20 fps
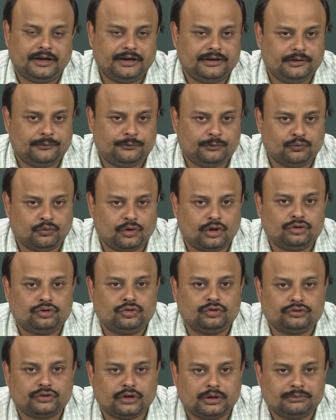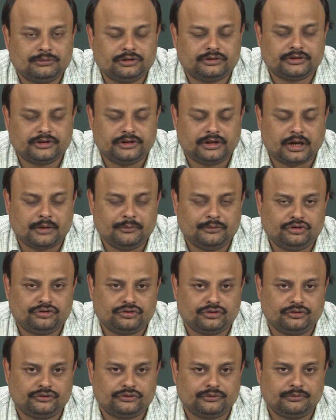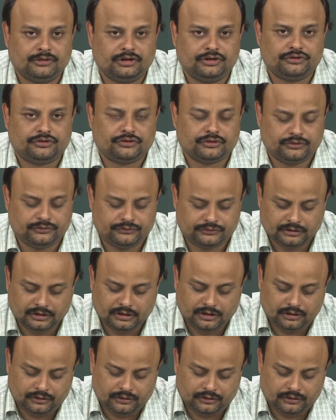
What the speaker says: and if you want to solve the 3-dimensional simulations